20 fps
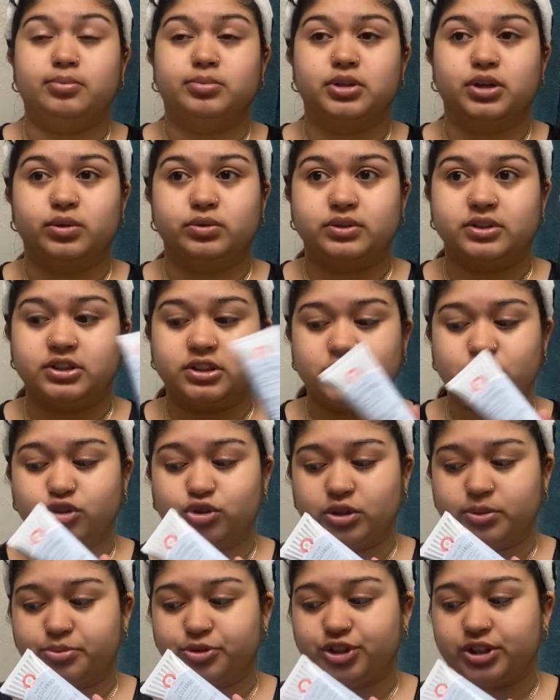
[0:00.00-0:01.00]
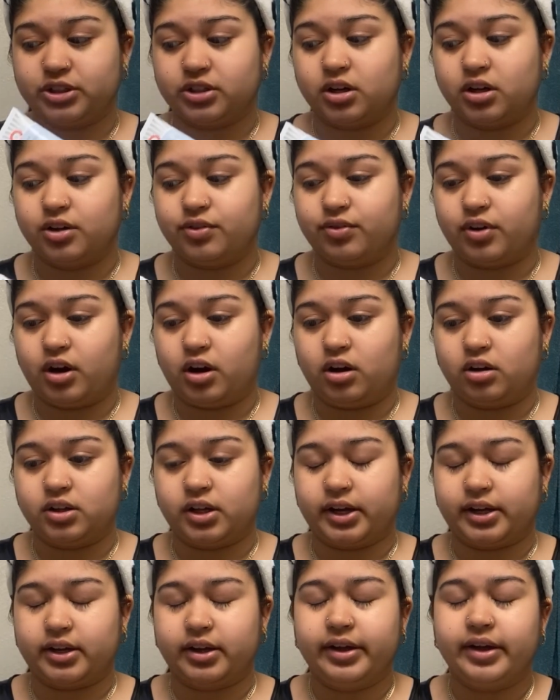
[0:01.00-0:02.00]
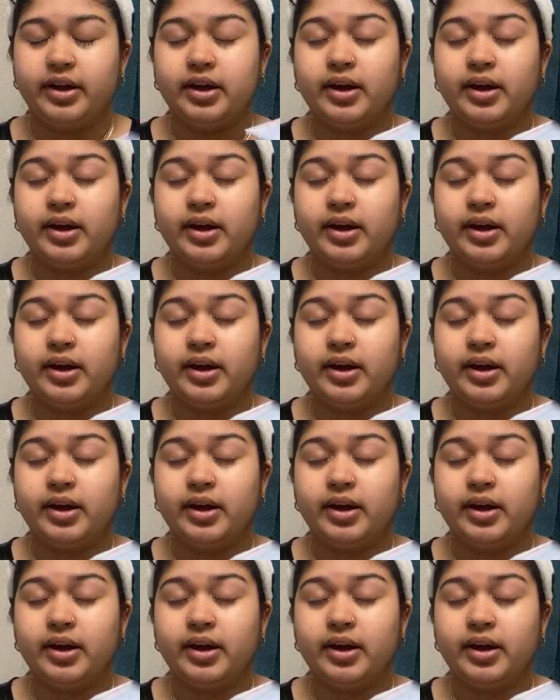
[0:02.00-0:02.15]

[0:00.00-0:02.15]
below in the description of all like